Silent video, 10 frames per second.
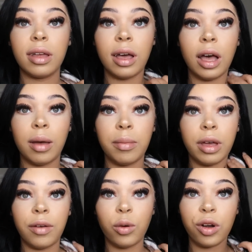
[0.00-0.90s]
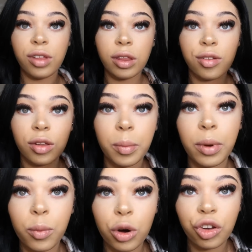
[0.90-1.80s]
Of course it looks a little
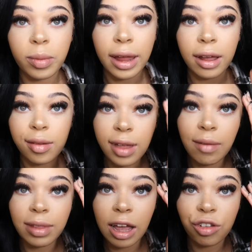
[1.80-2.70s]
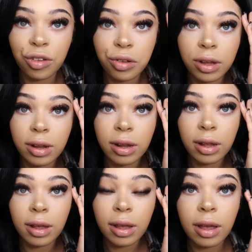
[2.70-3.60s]
bit more dramatic because I have lashes on,
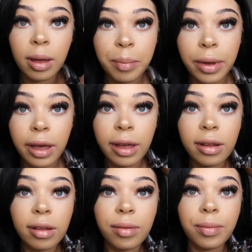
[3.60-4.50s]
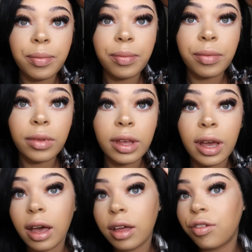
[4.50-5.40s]
but
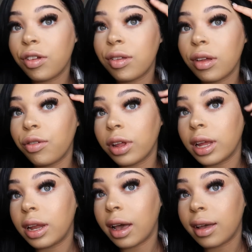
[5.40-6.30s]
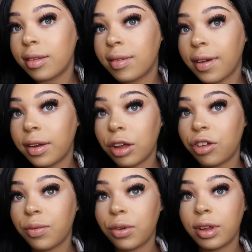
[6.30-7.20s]
yeah, it's just a really nice
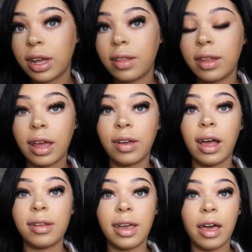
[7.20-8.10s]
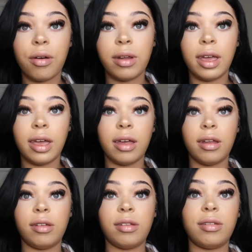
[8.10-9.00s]
foundation routine that I got down,
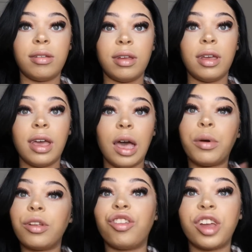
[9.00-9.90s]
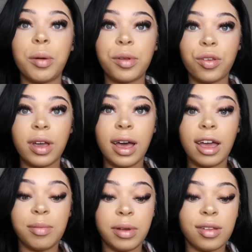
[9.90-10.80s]
and I wanted to share it with you
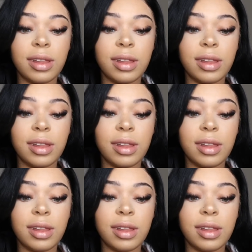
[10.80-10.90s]
guys because a